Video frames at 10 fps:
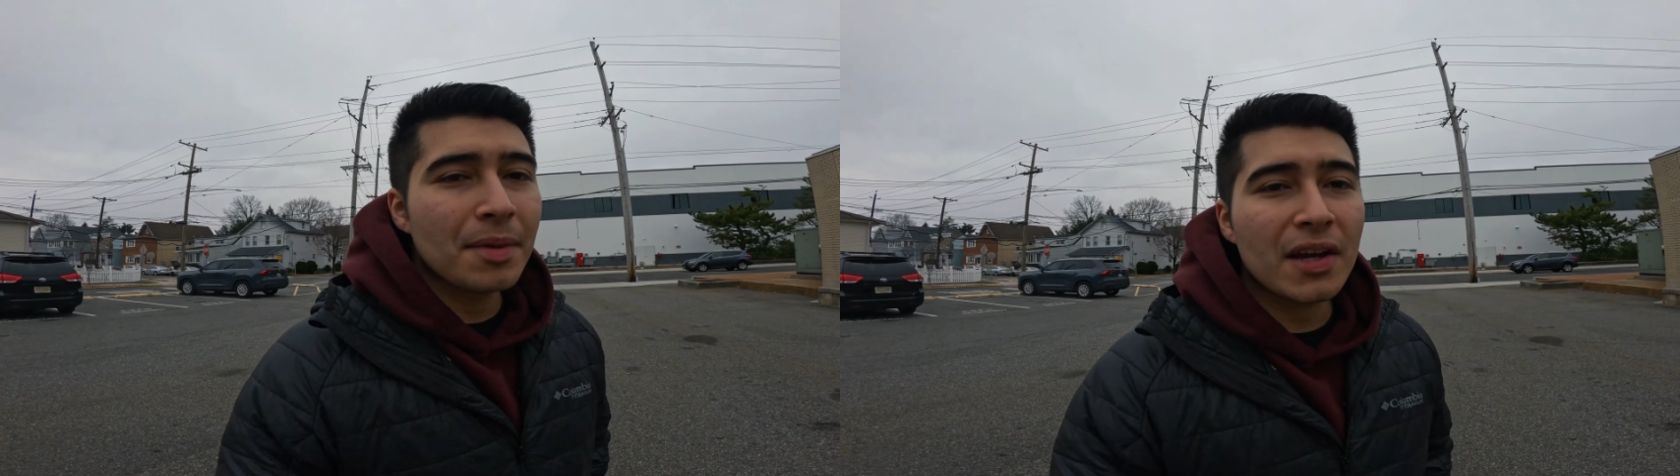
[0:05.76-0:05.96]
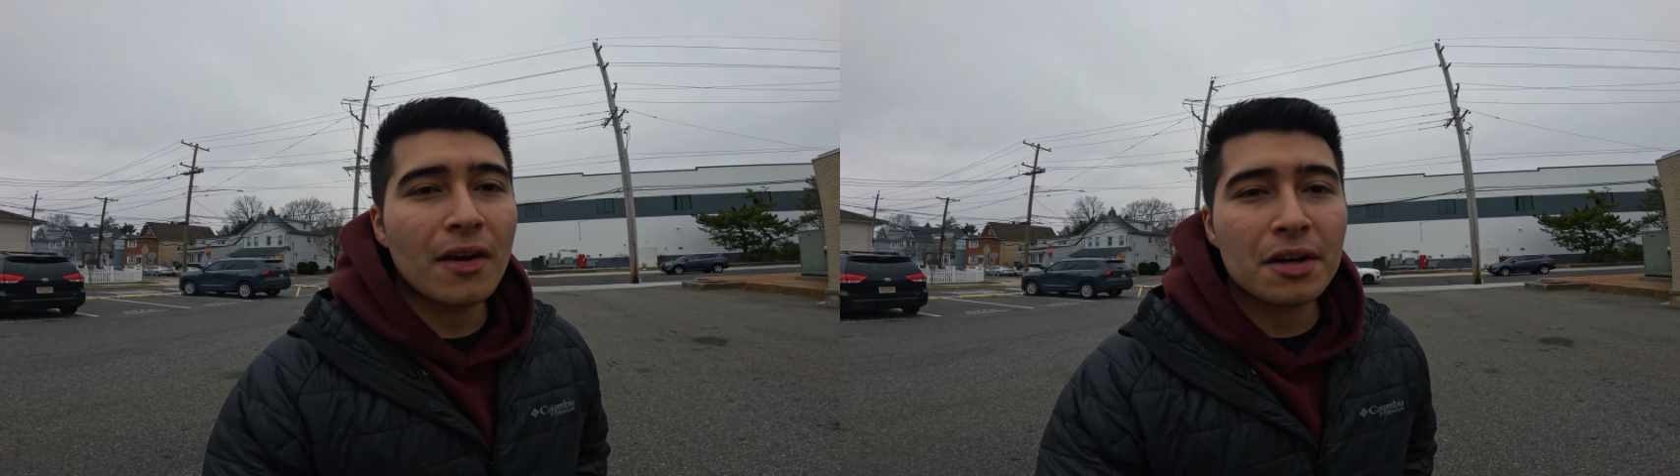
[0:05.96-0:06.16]

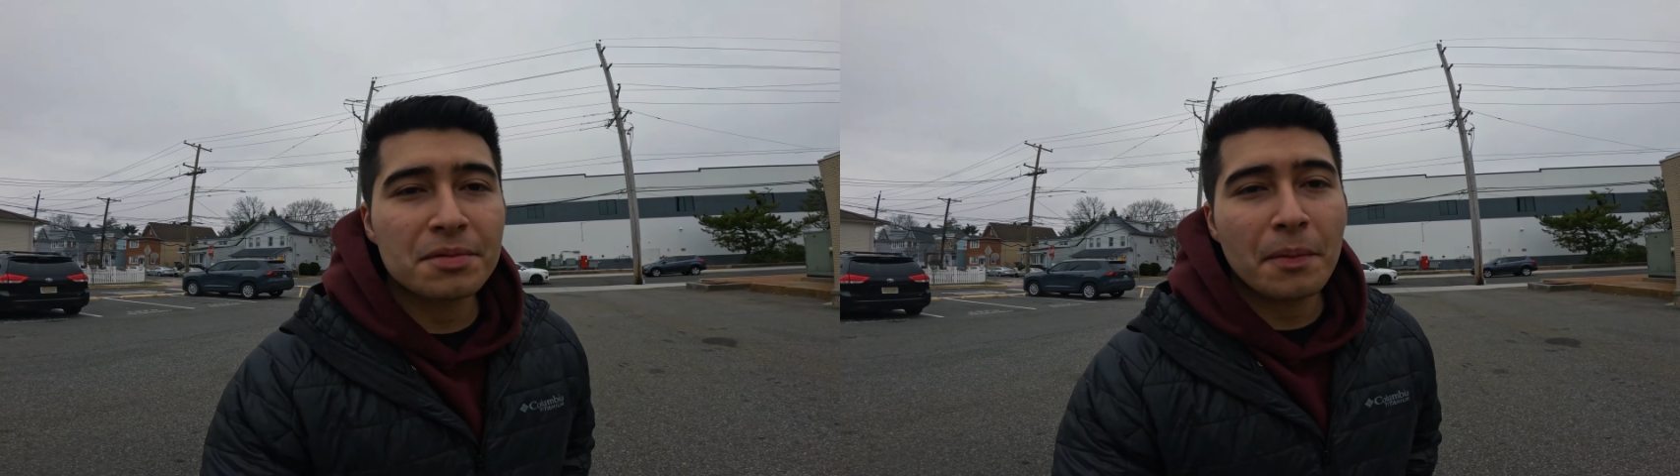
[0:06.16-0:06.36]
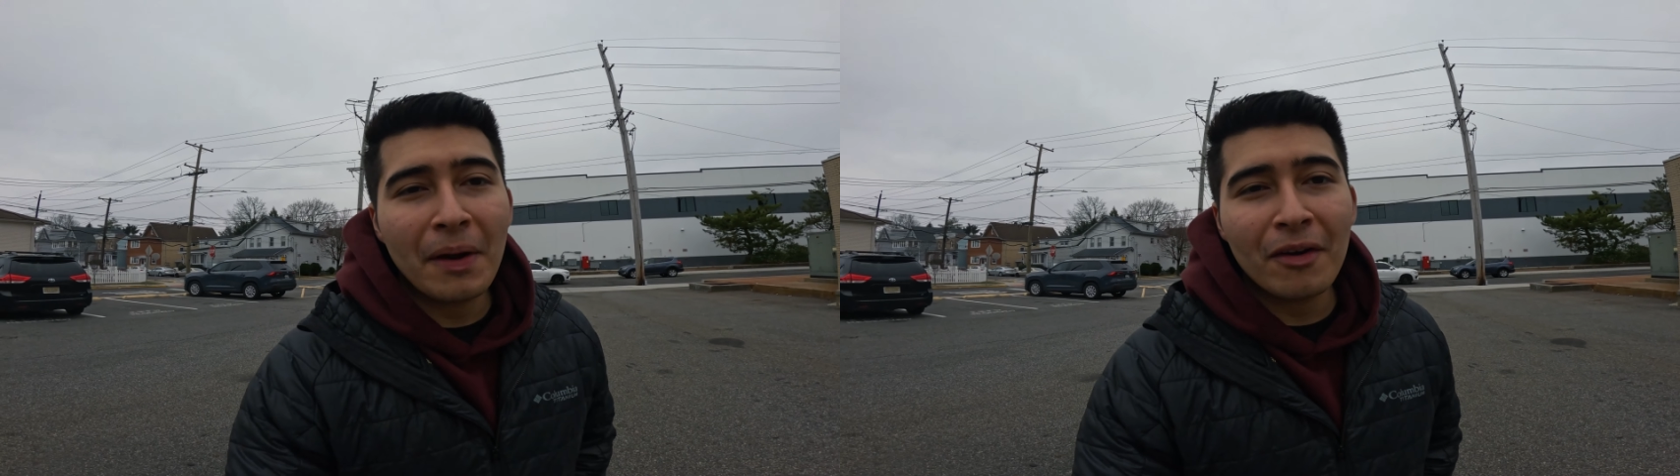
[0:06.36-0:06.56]
my car to
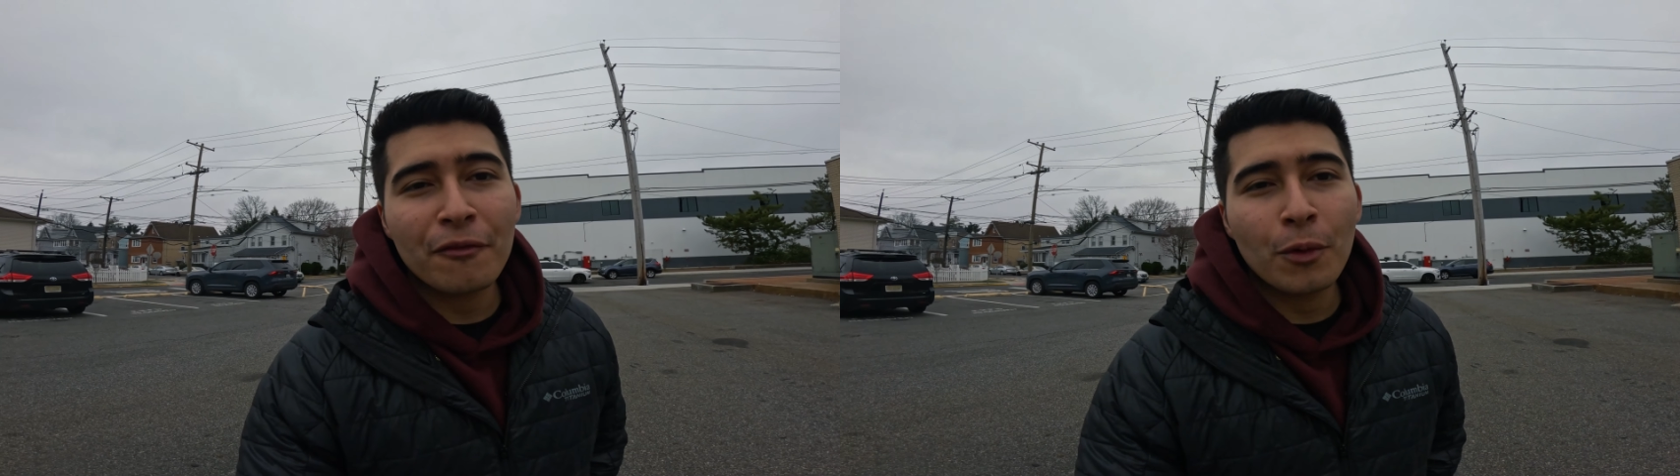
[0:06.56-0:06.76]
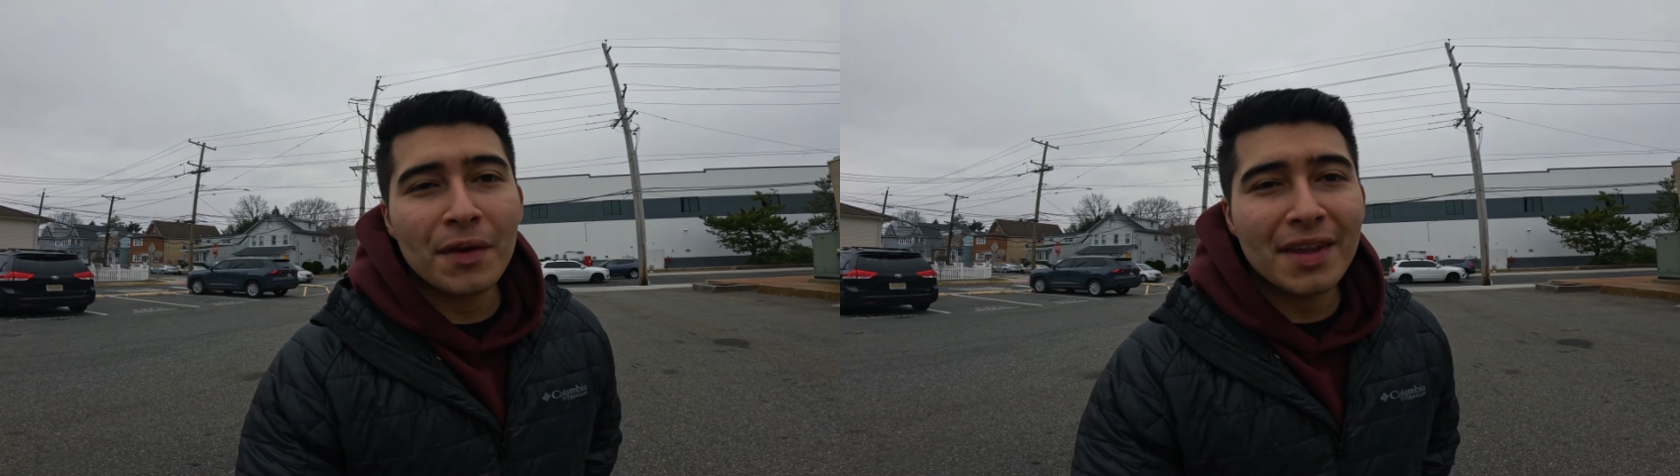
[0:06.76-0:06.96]
prepare it
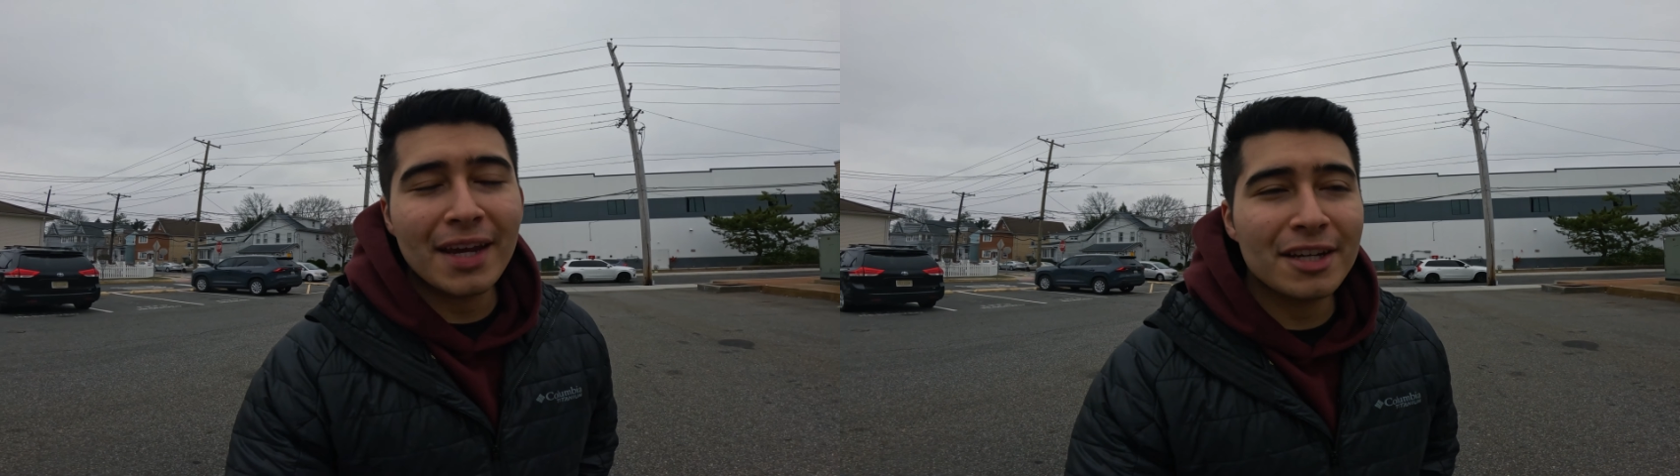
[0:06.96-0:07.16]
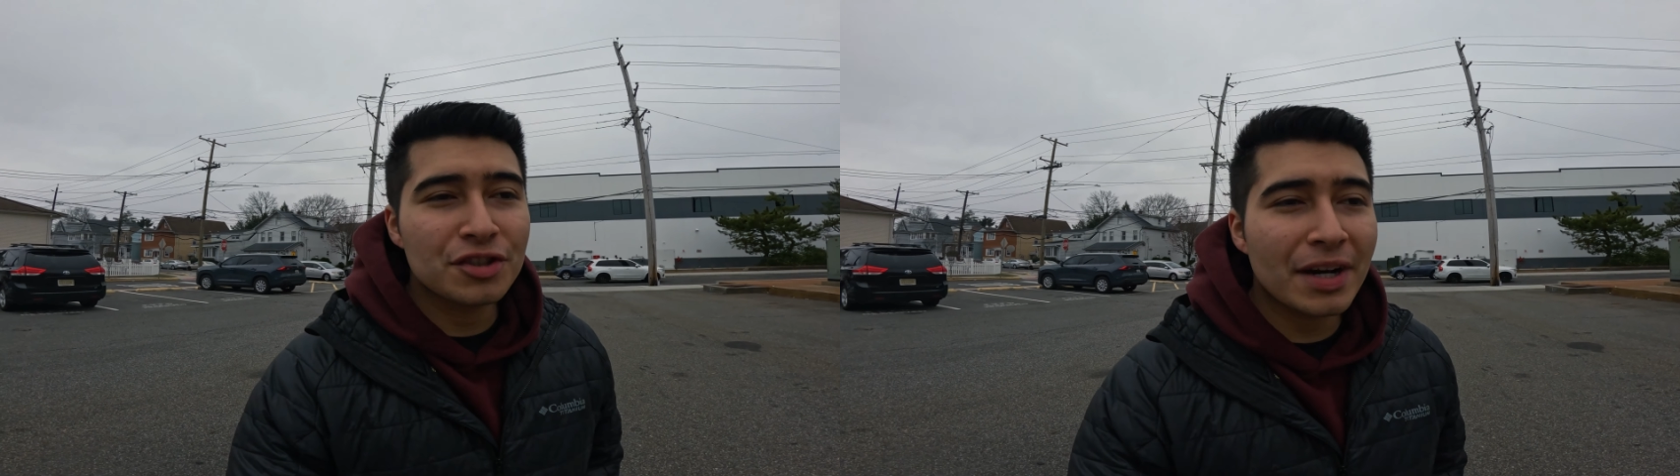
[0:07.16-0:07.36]
for
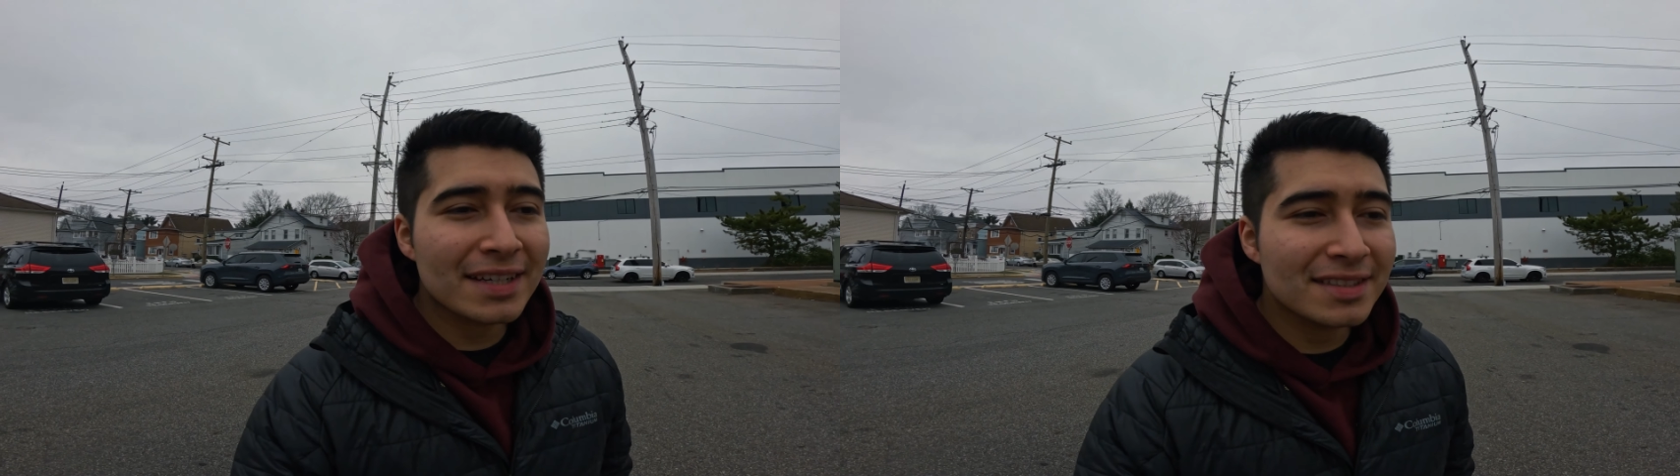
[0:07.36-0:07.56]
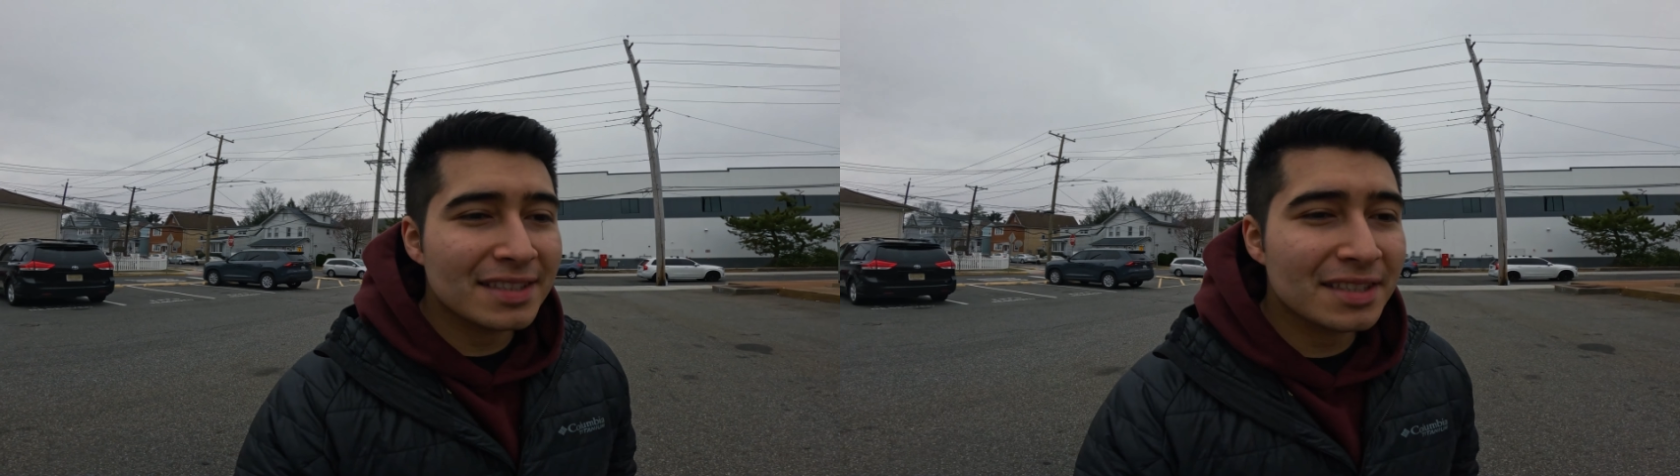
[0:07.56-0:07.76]
the
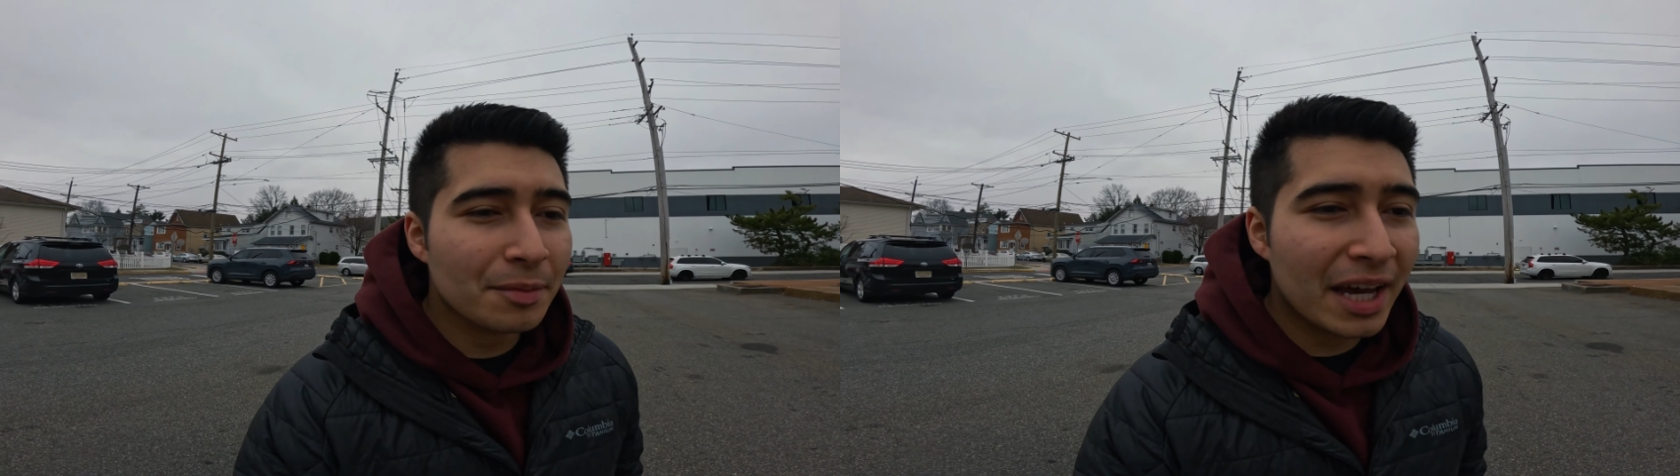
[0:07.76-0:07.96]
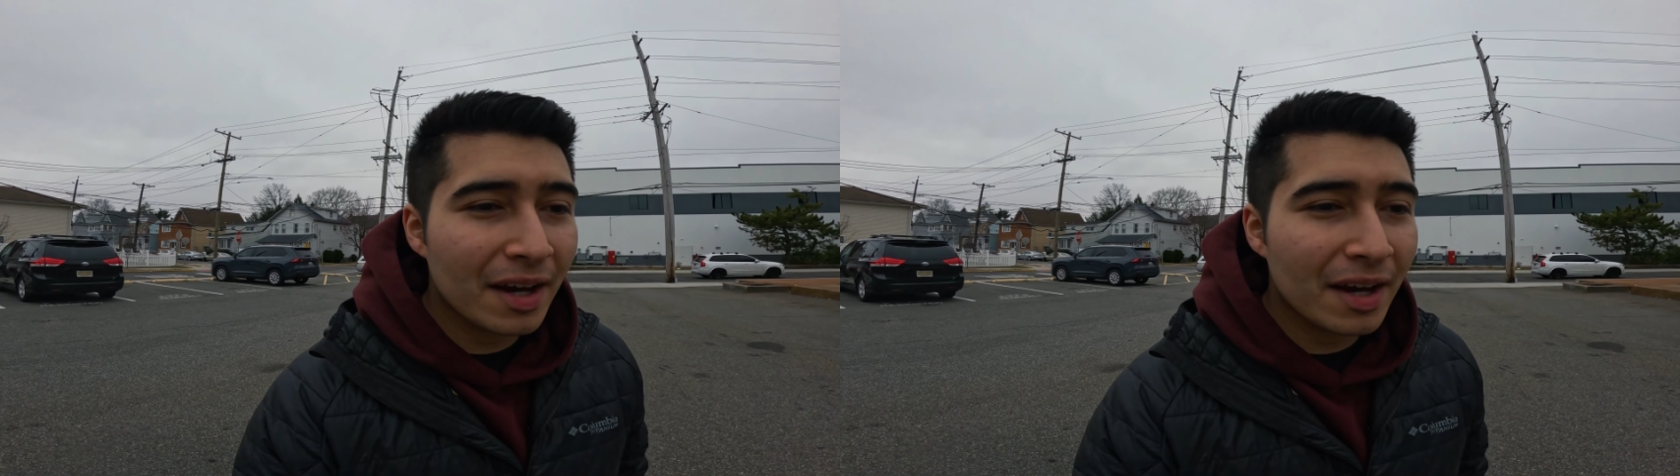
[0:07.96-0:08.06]
track season that we